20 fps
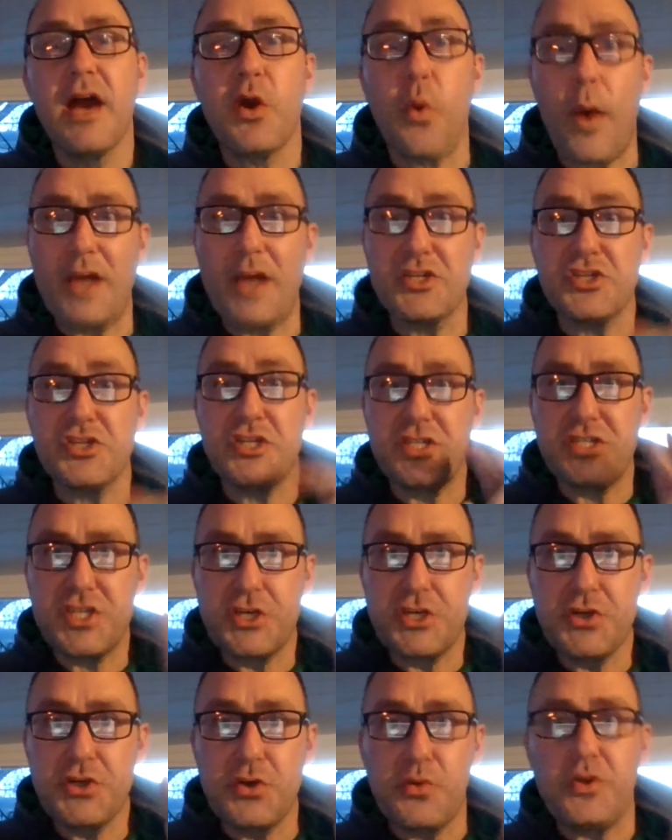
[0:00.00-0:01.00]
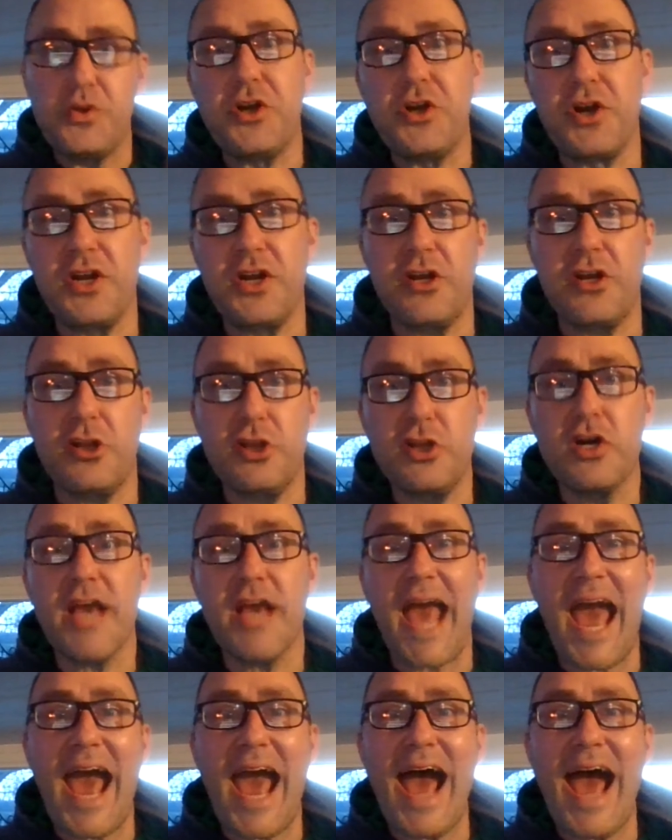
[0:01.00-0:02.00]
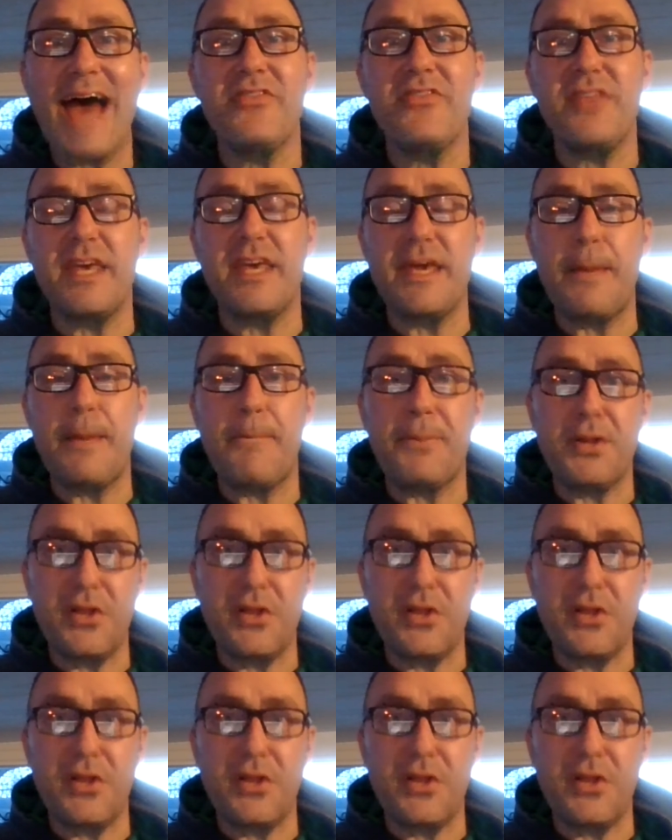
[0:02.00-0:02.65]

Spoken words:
Question 2, you're going to look at the